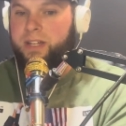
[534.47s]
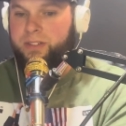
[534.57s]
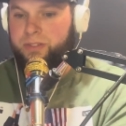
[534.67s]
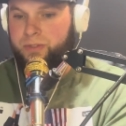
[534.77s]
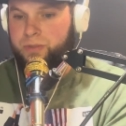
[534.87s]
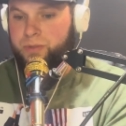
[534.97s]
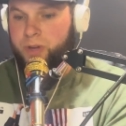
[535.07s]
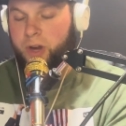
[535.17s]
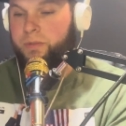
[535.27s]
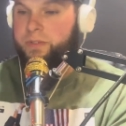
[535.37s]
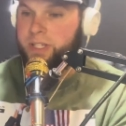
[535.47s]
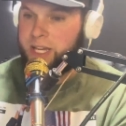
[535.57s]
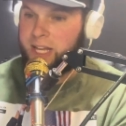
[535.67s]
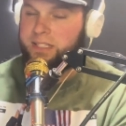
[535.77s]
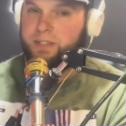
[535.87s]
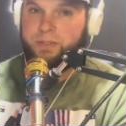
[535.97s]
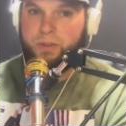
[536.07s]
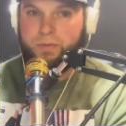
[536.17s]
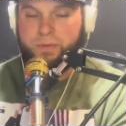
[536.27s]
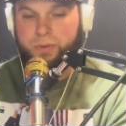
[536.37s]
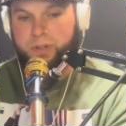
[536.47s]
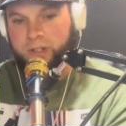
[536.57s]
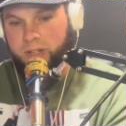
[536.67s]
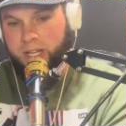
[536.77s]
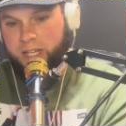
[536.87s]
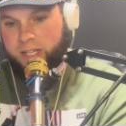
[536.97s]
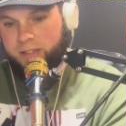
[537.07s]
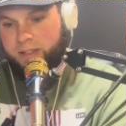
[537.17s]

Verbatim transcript: to hopefully cast a vote for a